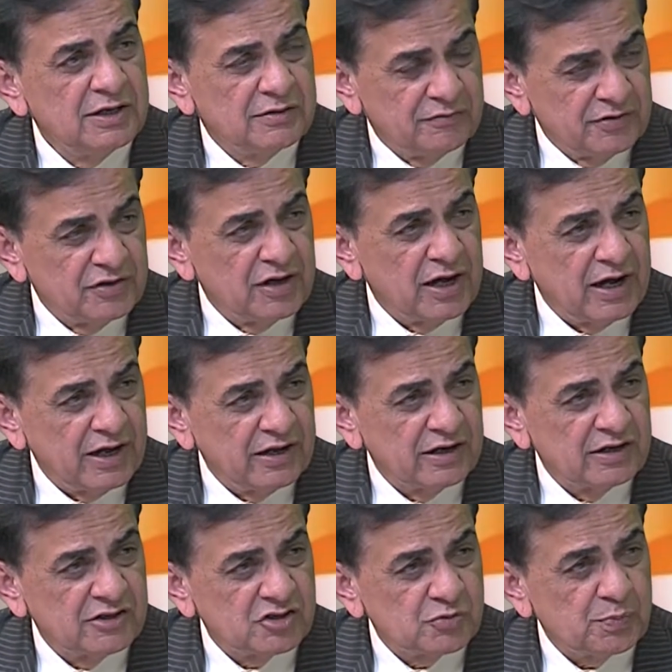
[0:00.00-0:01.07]
with the high
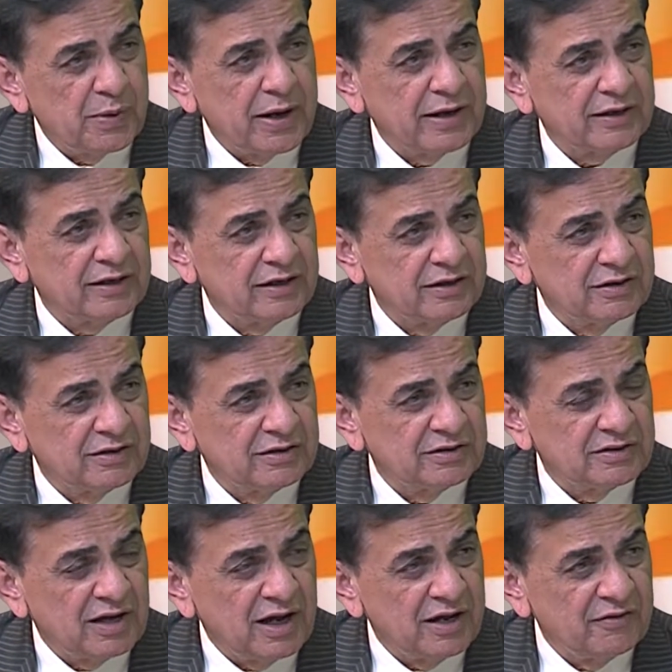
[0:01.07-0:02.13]
respect
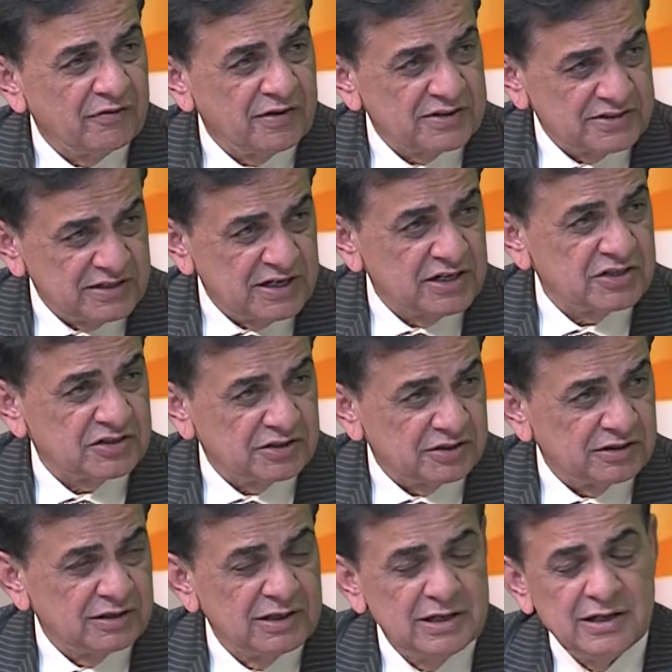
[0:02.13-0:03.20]
and high fascination.